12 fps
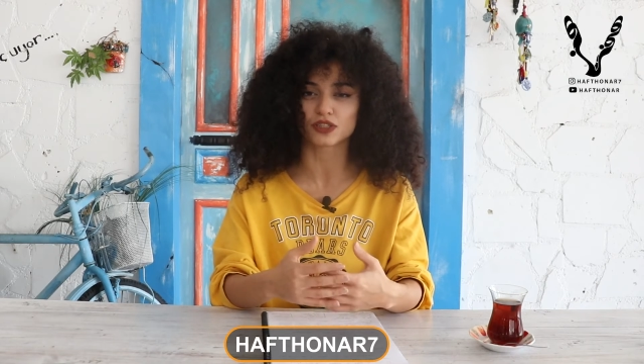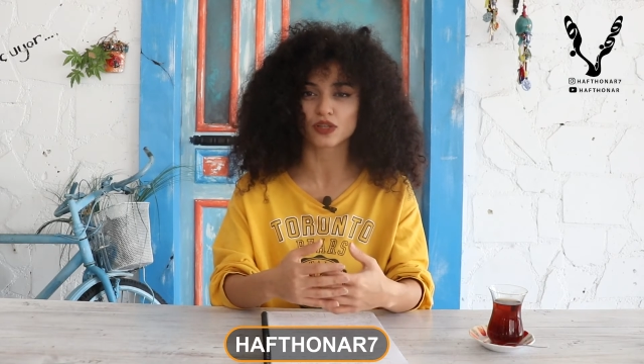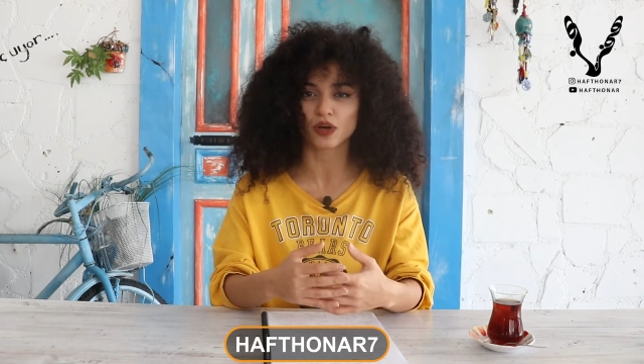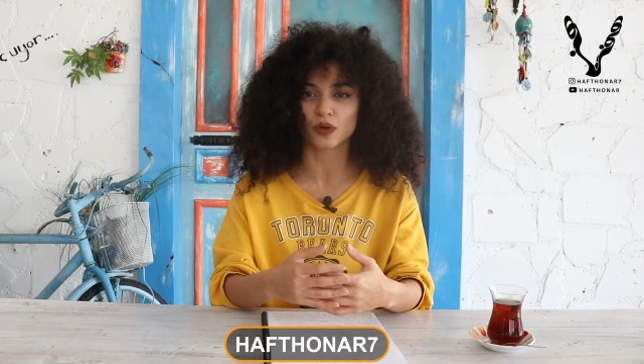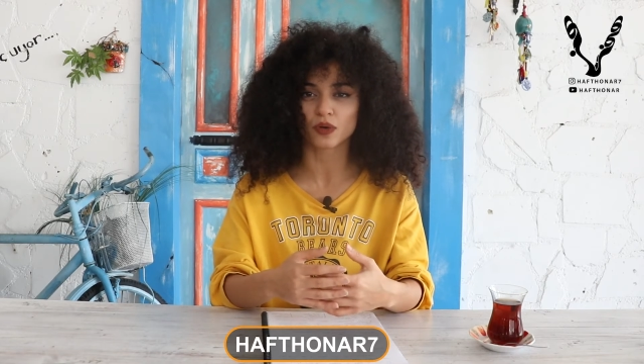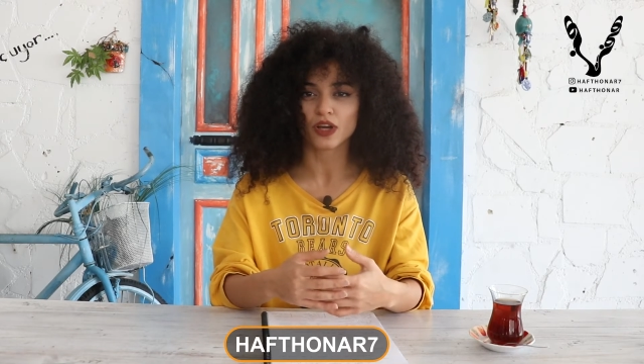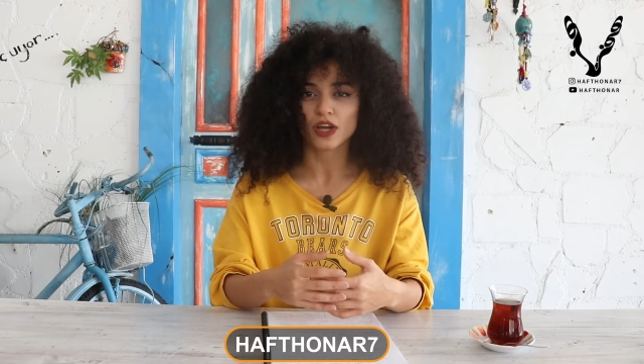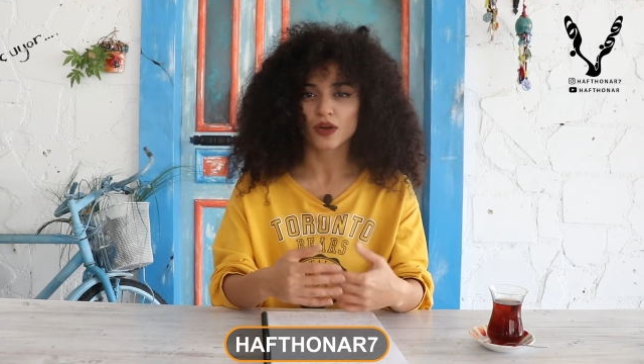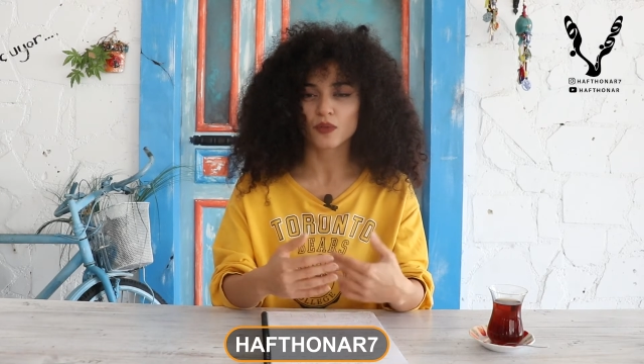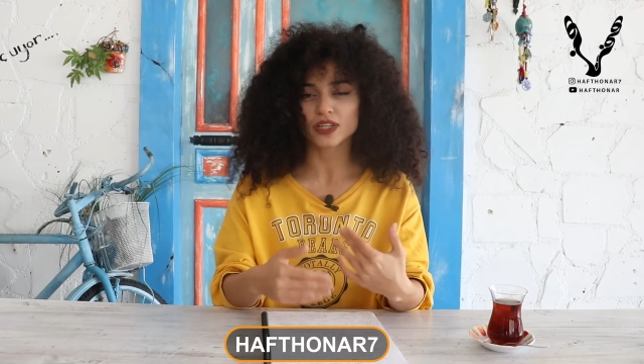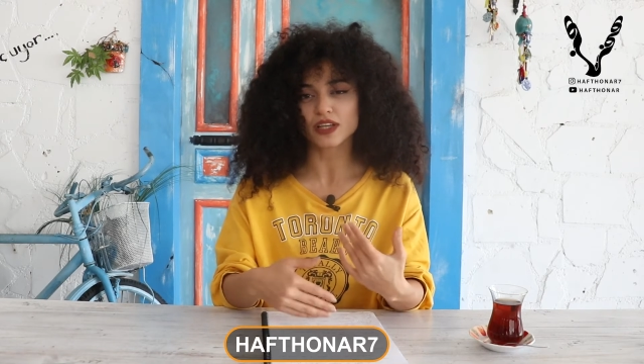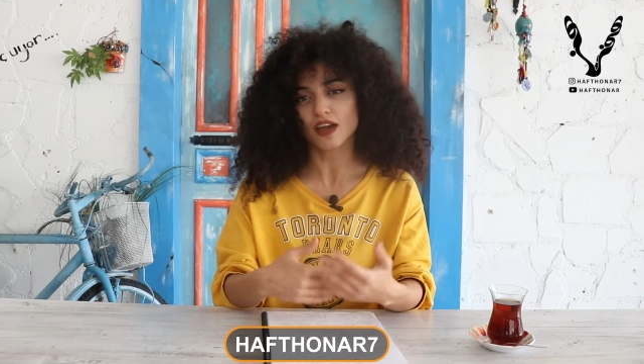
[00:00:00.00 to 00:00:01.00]
So
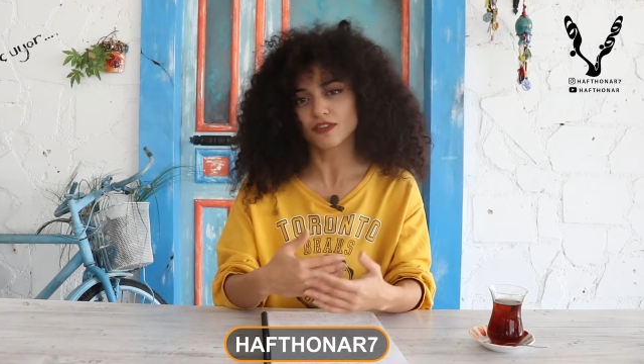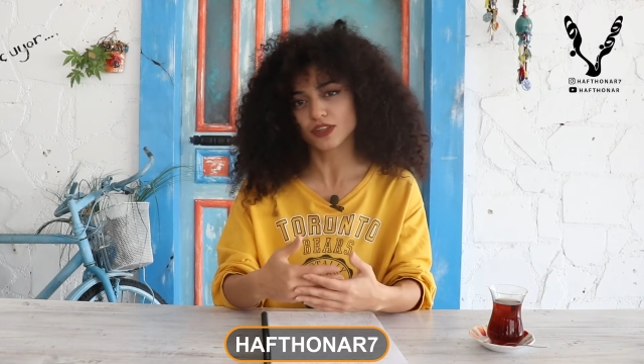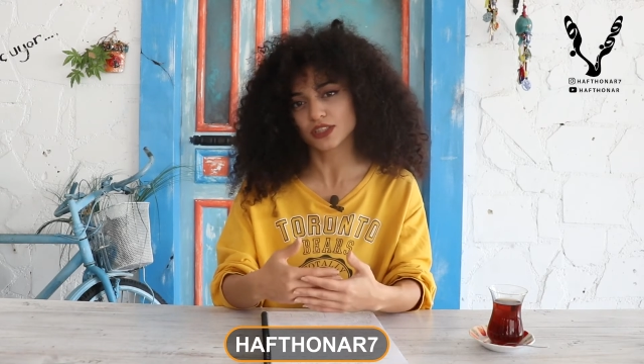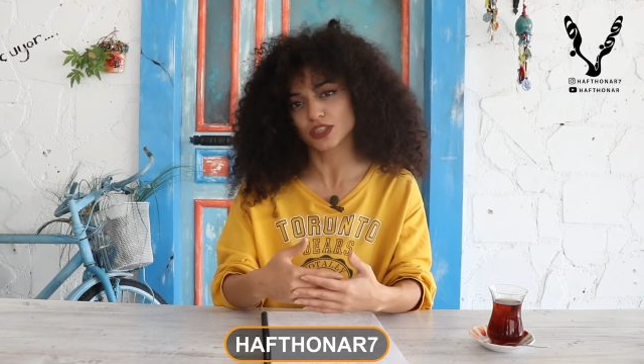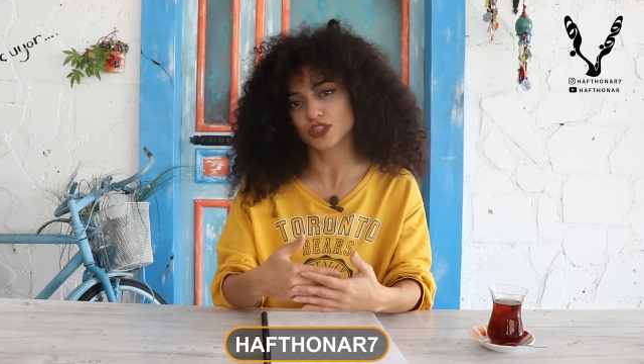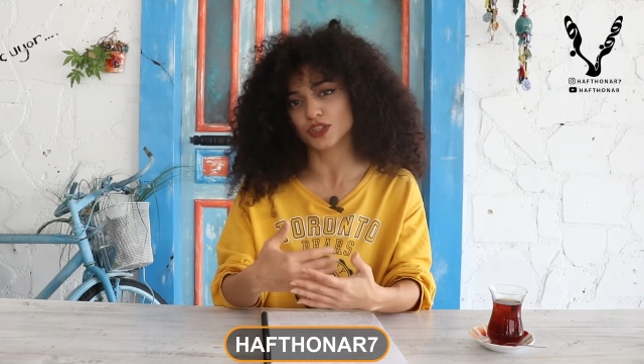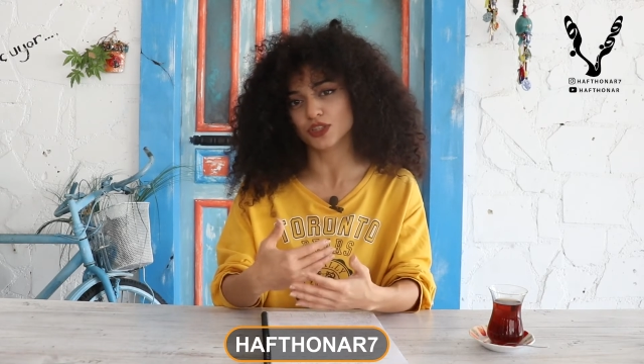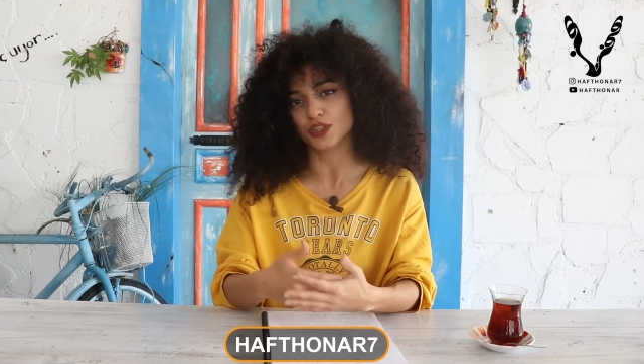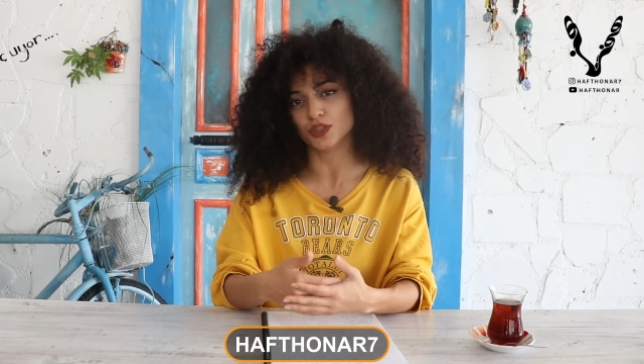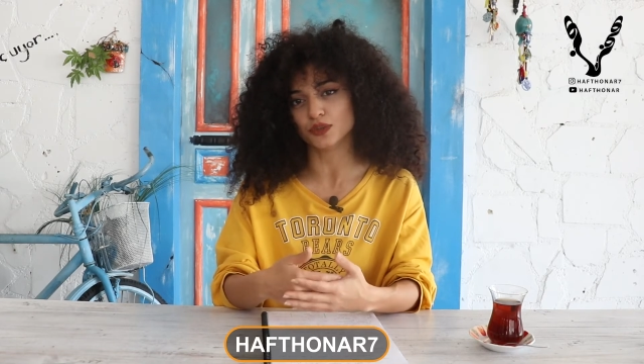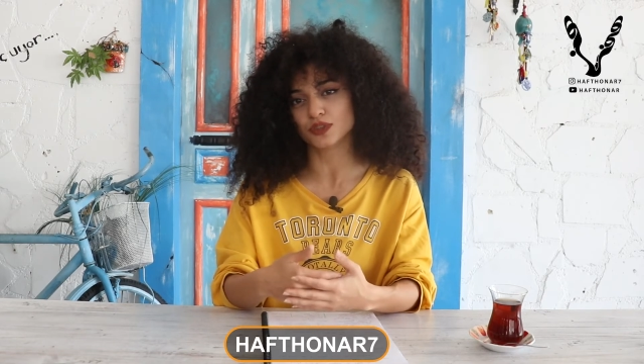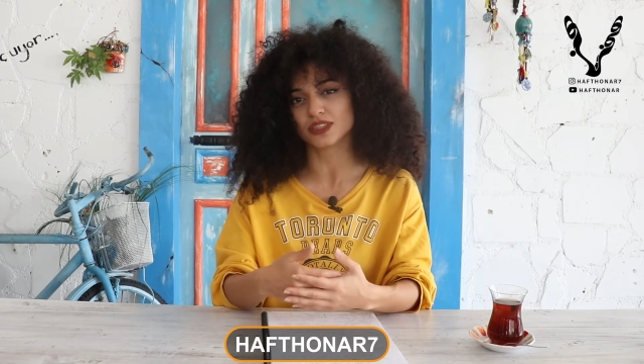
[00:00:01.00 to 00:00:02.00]
whatever that you
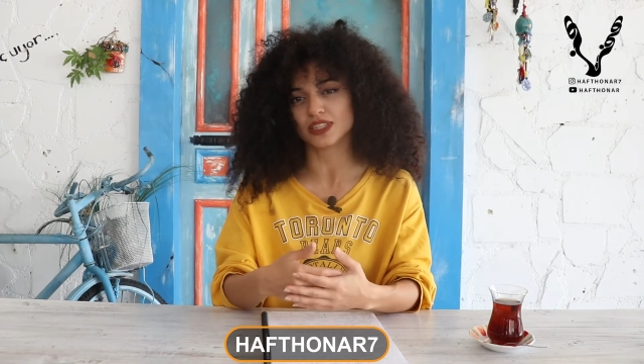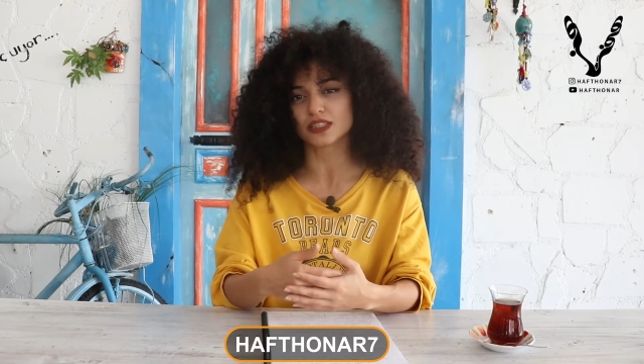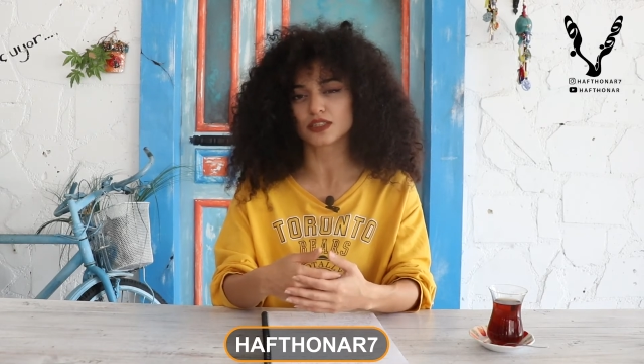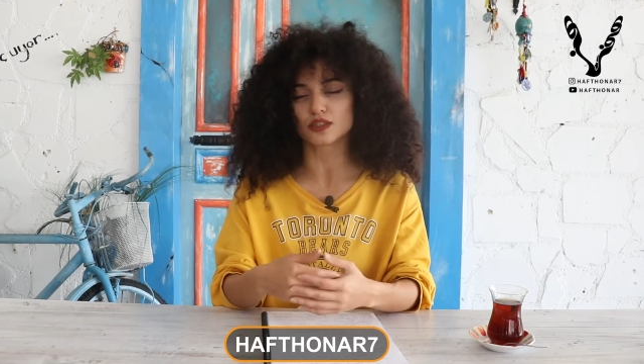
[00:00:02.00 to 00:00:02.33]
use needs